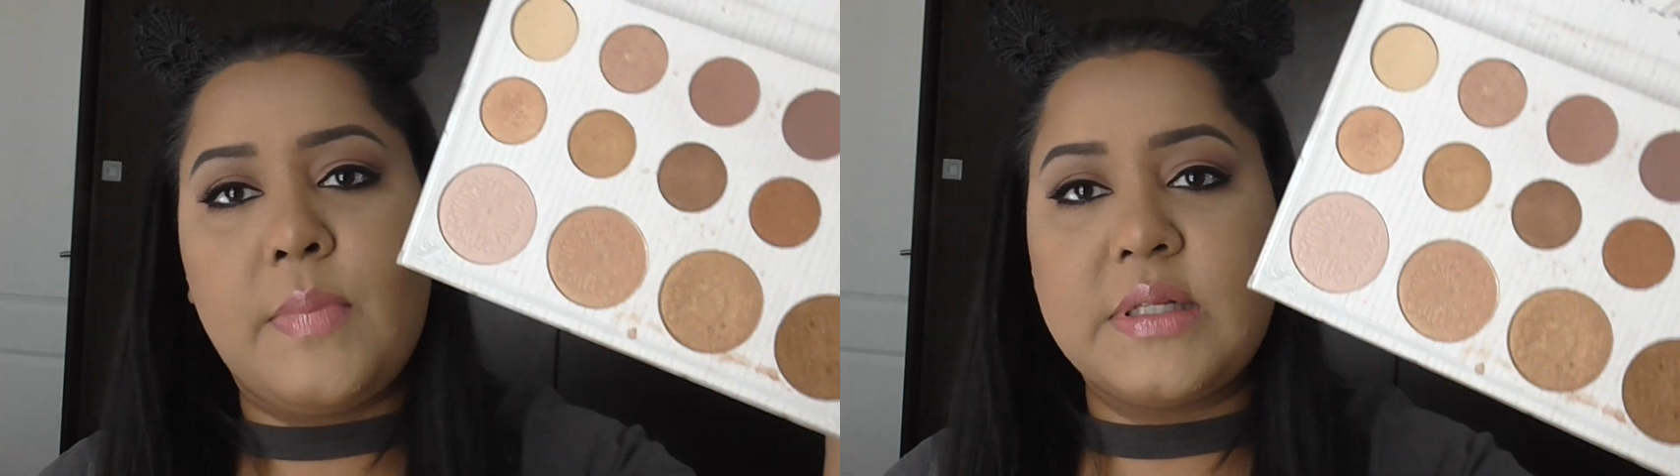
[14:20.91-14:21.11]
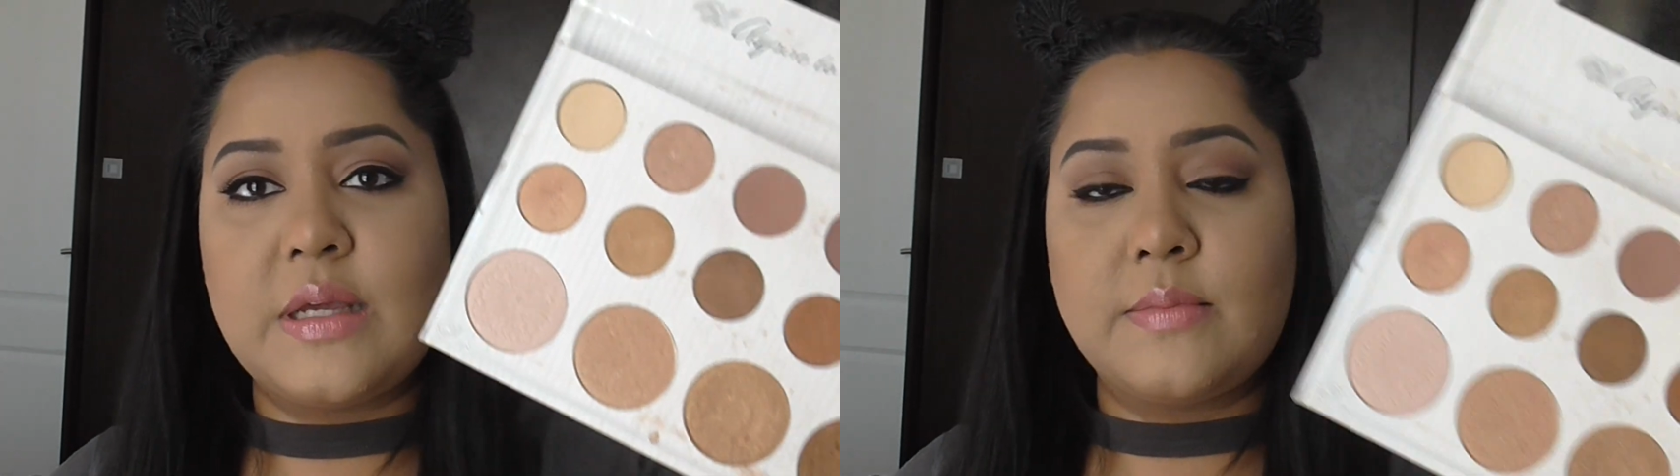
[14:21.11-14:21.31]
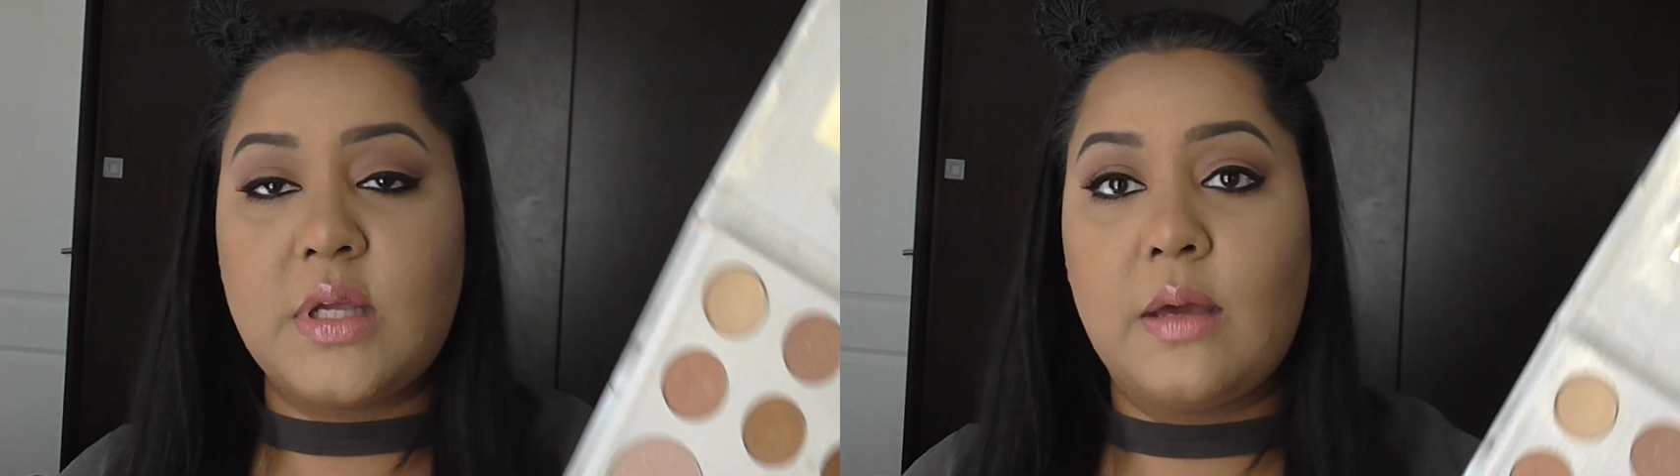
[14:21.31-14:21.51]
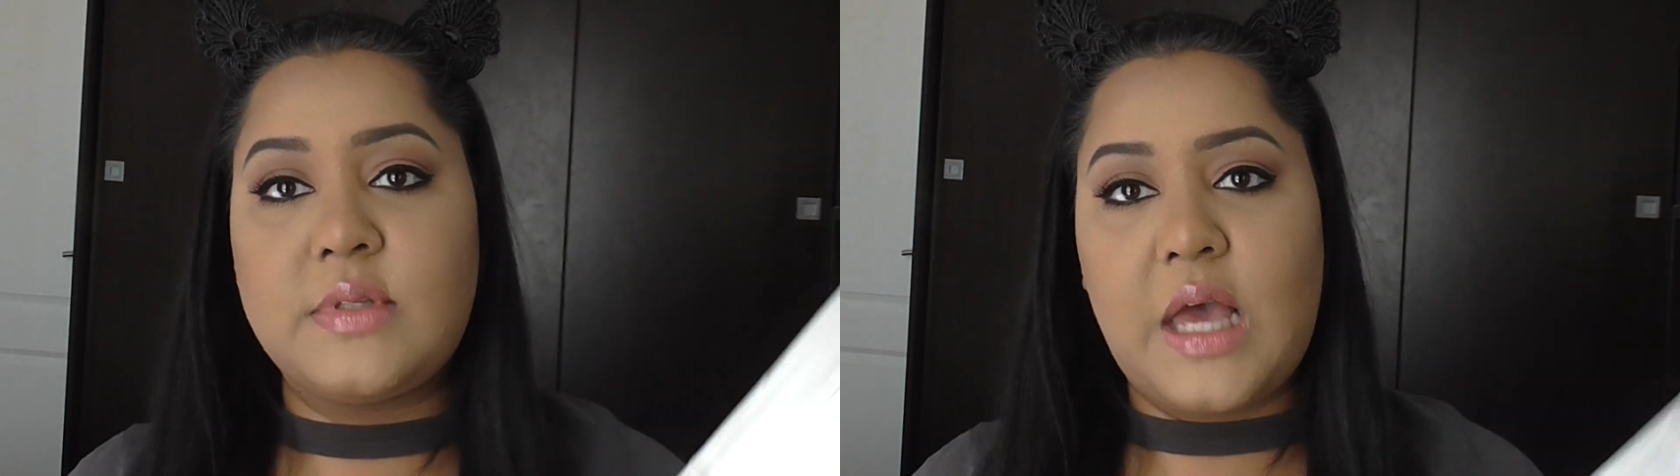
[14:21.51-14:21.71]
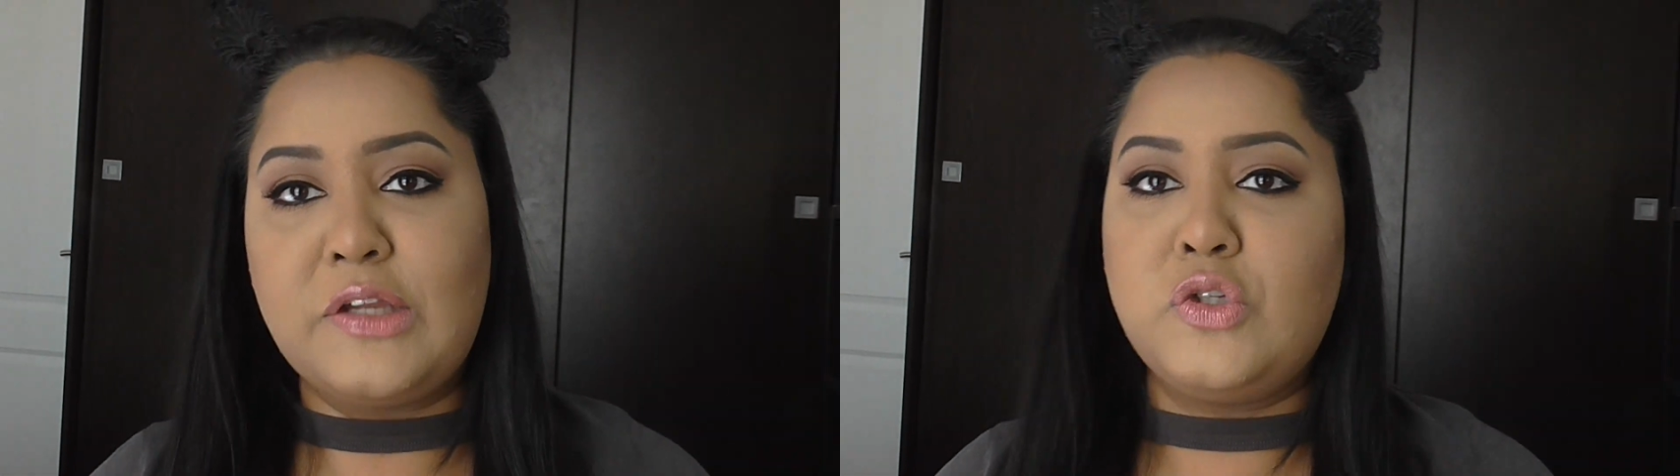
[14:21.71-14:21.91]
but
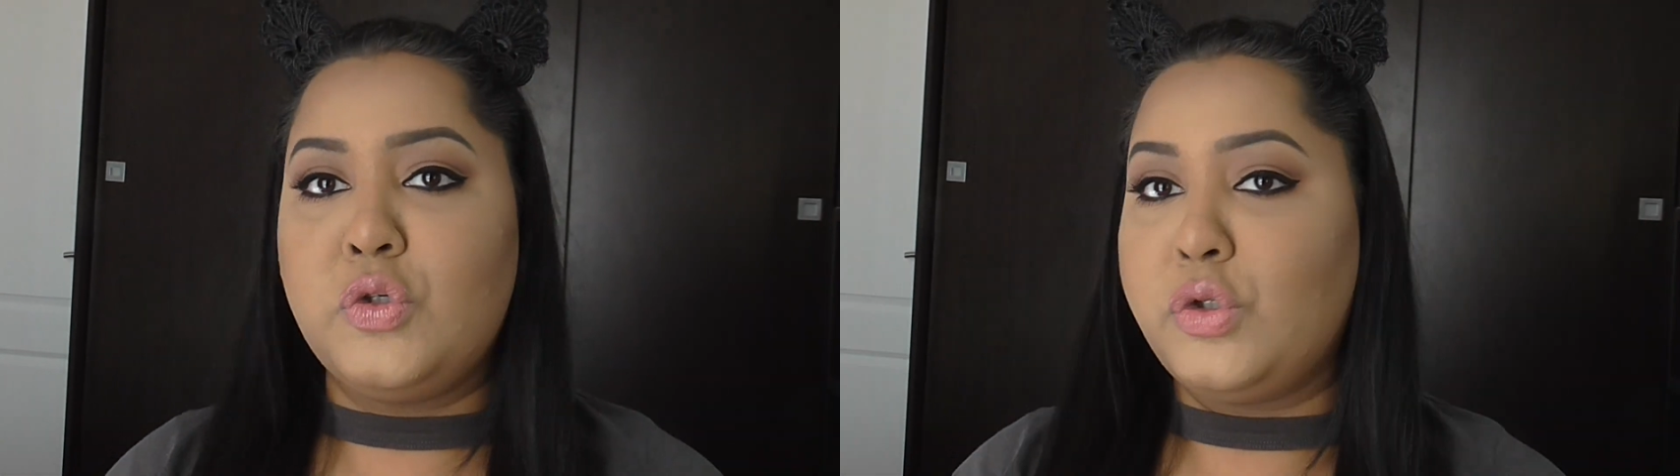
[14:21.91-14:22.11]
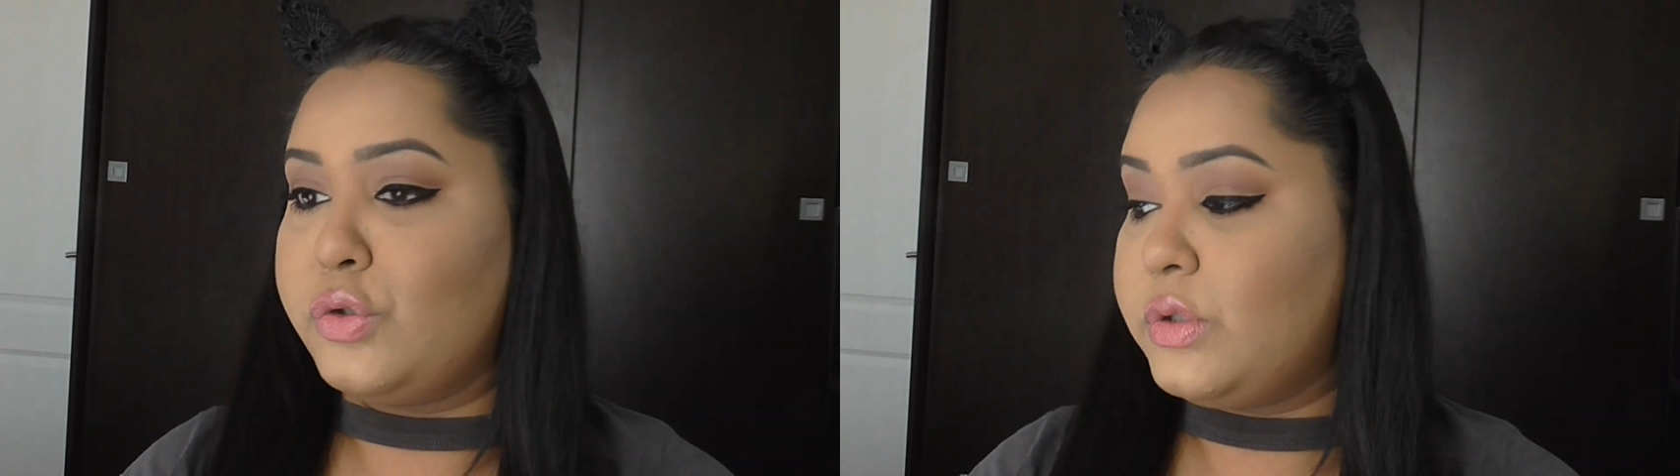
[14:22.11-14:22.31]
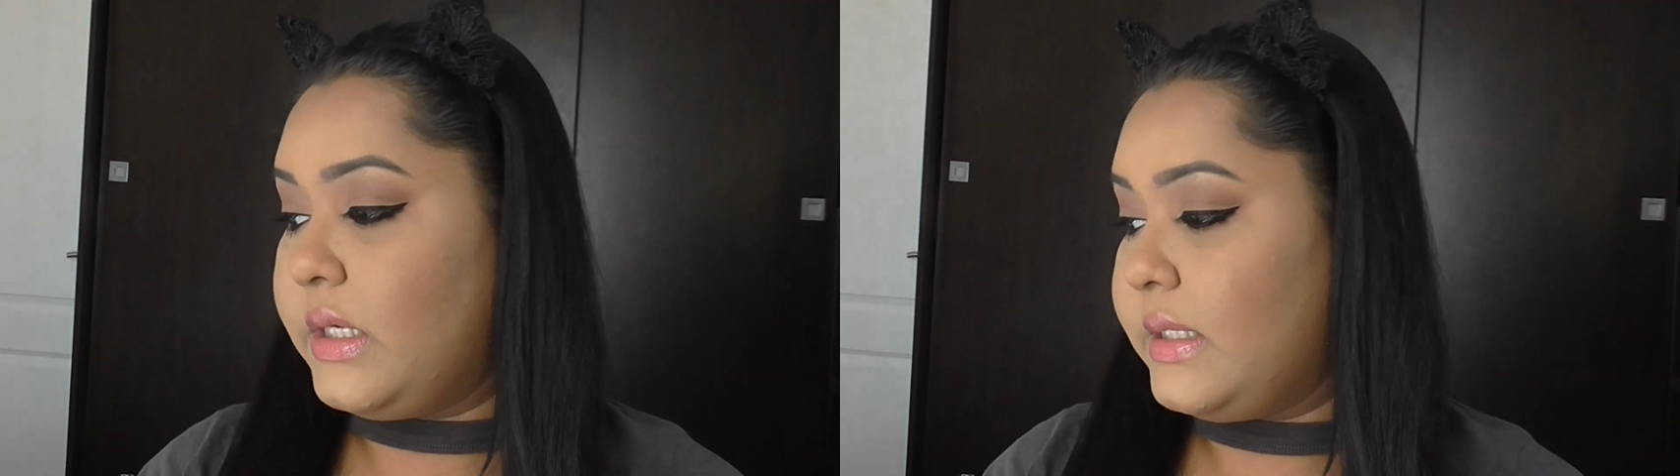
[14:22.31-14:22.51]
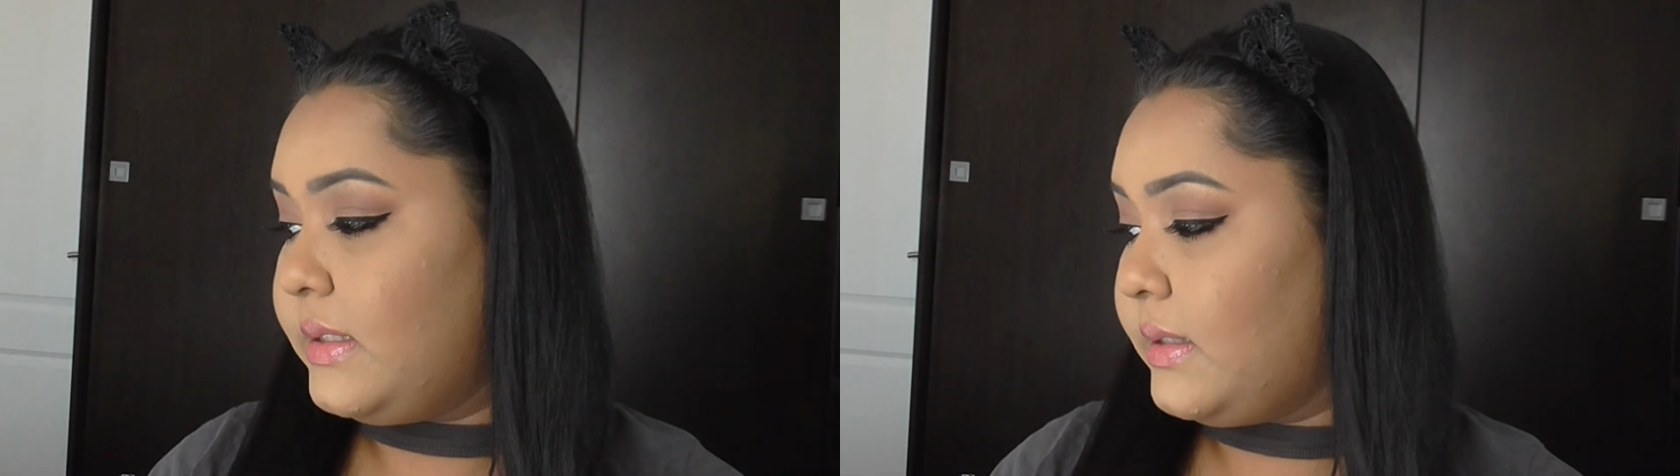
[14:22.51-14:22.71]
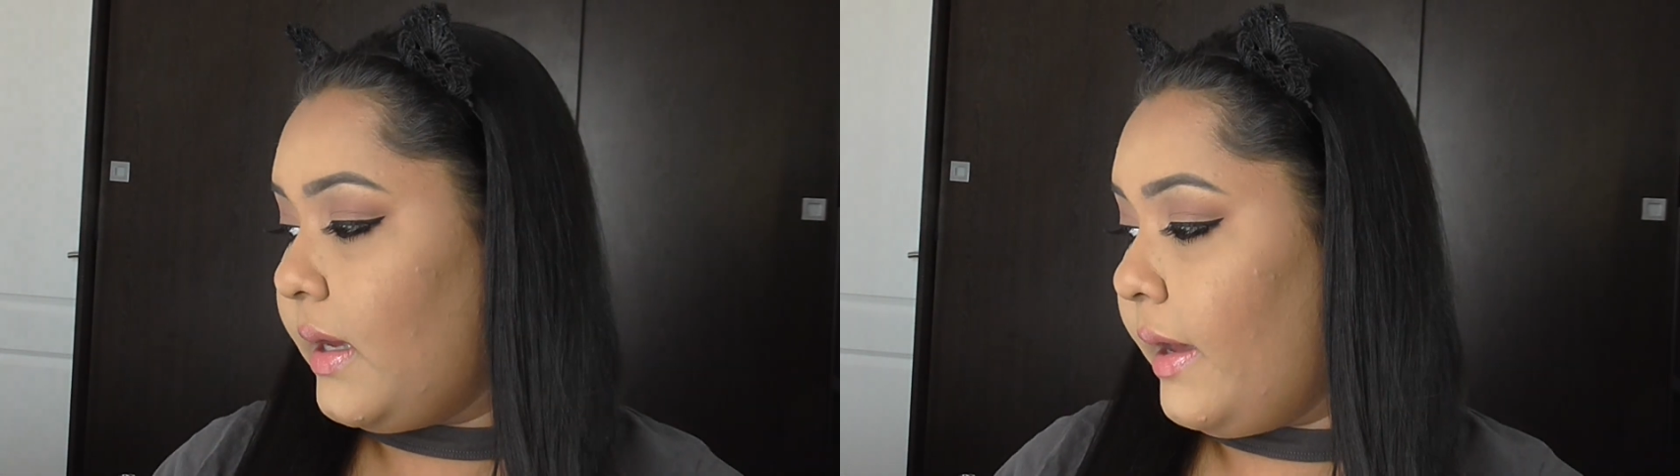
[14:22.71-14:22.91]
sometimes I do use
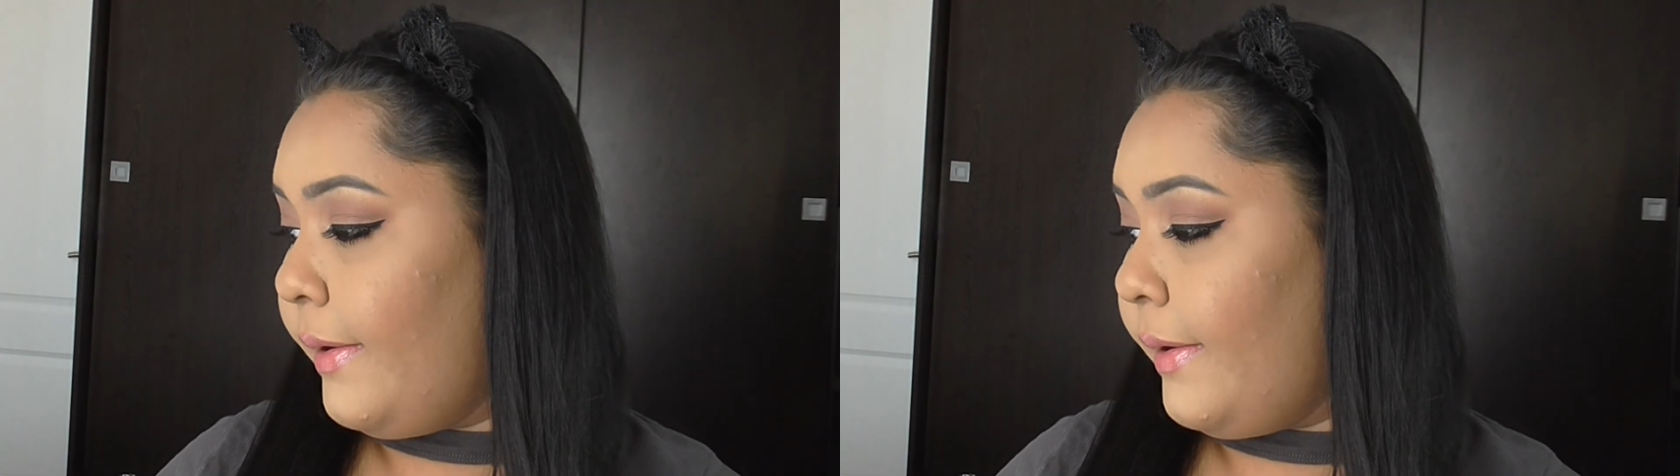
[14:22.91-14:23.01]
it